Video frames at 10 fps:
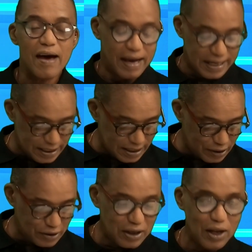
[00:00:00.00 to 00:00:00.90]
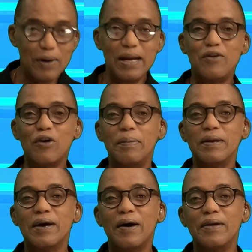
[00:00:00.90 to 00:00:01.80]
Is slowly dropping
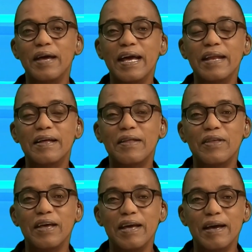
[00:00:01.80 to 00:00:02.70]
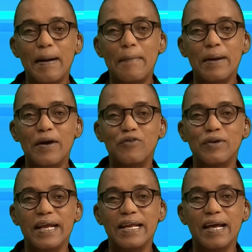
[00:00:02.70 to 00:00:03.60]
down in the merit
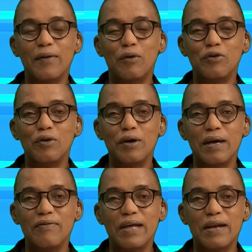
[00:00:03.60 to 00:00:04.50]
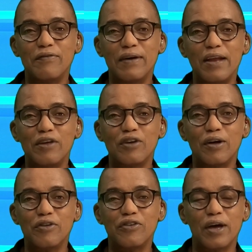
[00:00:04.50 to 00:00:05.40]
rating. Would you give that a value
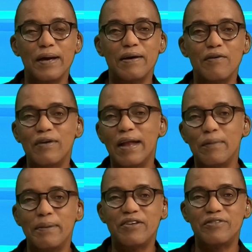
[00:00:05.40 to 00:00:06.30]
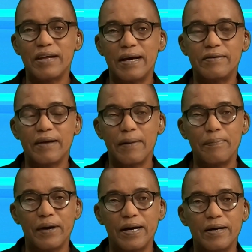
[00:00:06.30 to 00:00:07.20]
chance, a value bet type
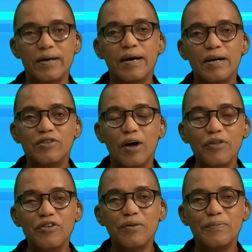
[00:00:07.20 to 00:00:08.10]
chance?